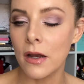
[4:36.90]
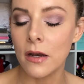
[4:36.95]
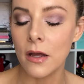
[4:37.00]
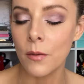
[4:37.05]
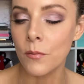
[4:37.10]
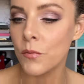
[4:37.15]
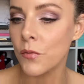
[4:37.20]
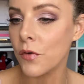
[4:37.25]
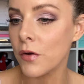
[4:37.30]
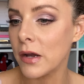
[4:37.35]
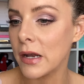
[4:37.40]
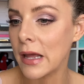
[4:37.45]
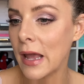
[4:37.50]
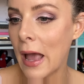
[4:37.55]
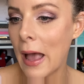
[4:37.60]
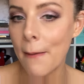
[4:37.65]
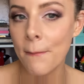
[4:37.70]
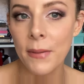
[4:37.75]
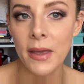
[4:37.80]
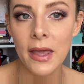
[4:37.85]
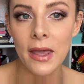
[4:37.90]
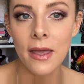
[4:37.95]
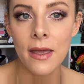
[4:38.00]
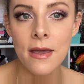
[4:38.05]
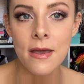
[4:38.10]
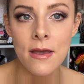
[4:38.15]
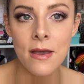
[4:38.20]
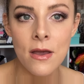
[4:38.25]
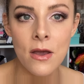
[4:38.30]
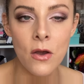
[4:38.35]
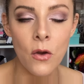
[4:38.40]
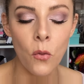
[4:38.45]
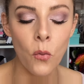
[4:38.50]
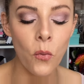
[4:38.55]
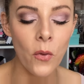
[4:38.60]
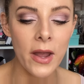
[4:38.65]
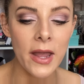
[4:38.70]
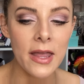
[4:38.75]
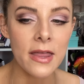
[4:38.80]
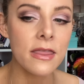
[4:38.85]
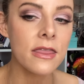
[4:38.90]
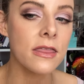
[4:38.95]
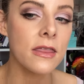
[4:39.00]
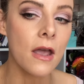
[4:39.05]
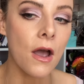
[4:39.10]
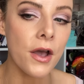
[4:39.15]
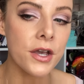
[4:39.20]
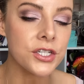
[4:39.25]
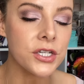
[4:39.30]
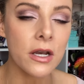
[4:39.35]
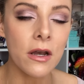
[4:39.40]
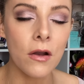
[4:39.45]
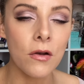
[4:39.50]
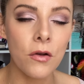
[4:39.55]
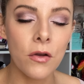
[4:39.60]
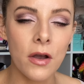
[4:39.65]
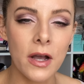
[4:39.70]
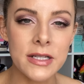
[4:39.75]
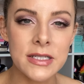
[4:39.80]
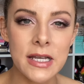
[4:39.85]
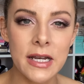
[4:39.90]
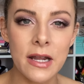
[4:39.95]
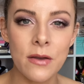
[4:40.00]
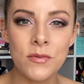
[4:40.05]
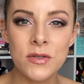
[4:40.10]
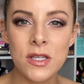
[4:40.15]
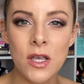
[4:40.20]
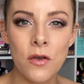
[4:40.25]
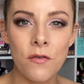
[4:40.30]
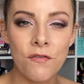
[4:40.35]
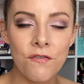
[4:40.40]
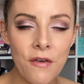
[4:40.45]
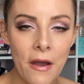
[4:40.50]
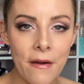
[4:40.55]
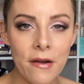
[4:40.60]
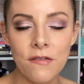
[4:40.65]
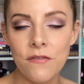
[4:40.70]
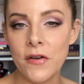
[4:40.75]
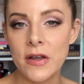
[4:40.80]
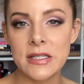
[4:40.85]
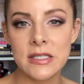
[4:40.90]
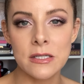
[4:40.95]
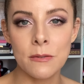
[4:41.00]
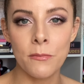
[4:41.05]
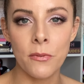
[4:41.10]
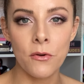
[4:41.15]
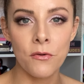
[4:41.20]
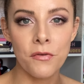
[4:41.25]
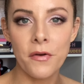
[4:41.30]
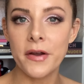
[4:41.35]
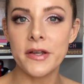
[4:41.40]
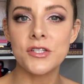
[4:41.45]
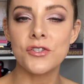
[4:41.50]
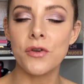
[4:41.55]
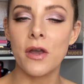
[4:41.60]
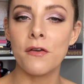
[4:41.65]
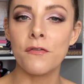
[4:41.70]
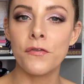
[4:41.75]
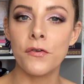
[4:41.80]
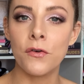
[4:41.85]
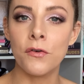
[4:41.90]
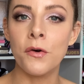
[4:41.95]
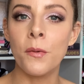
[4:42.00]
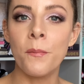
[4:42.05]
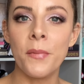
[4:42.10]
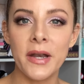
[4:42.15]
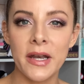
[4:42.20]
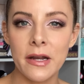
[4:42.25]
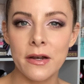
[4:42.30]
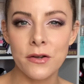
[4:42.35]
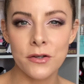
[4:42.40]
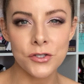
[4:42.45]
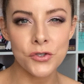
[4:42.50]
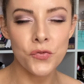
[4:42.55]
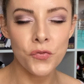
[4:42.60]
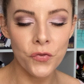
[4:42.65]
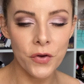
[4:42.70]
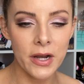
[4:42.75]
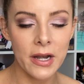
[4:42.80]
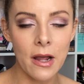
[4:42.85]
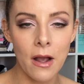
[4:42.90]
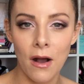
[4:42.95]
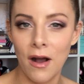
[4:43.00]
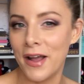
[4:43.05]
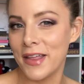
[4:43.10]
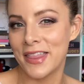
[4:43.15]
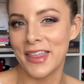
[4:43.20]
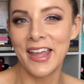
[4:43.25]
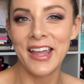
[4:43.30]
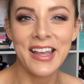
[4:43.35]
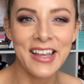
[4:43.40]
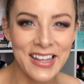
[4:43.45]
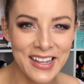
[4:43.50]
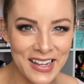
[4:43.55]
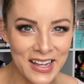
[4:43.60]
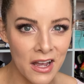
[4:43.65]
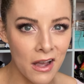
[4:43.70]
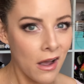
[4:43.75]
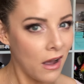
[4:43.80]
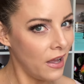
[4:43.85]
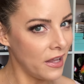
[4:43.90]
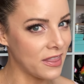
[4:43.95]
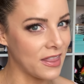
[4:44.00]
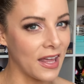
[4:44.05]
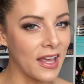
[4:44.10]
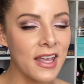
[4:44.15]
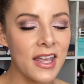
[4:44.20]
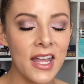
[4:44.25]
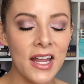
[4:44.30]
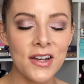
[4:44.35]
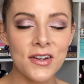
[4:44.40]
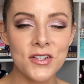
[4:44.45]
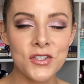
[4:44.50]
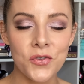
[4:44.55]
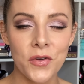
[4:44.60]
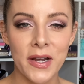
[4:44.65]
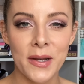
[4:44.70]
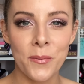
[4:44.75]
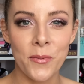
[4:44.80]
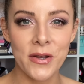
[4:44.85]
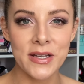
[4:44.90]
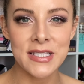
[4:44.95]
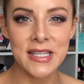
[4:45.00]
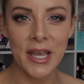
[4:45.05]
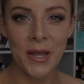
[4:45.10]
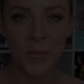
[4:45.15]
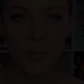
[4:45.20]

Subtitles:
and I'm really happy with the eyeshadow look I did. It was very, very simple, very straightforward, but it looks really, I think it looks really pretty.